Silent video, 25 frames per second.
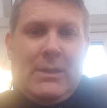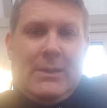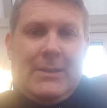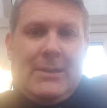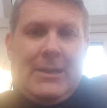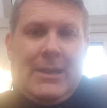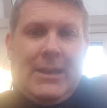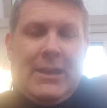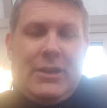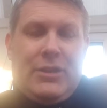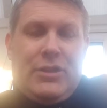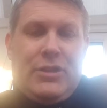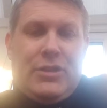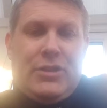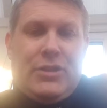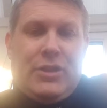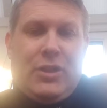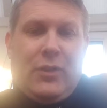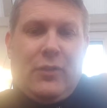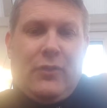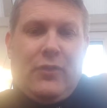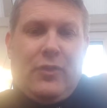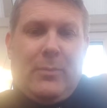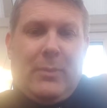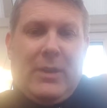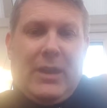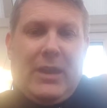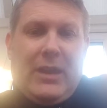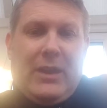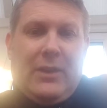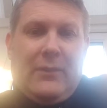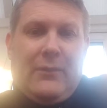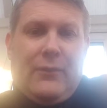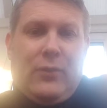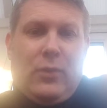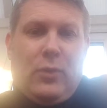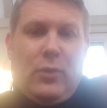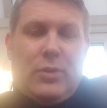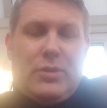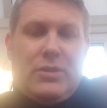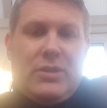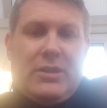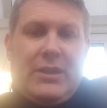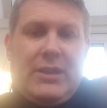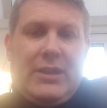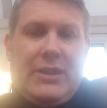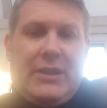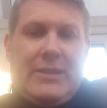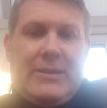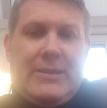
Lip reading: no, just not for me, unfortunately.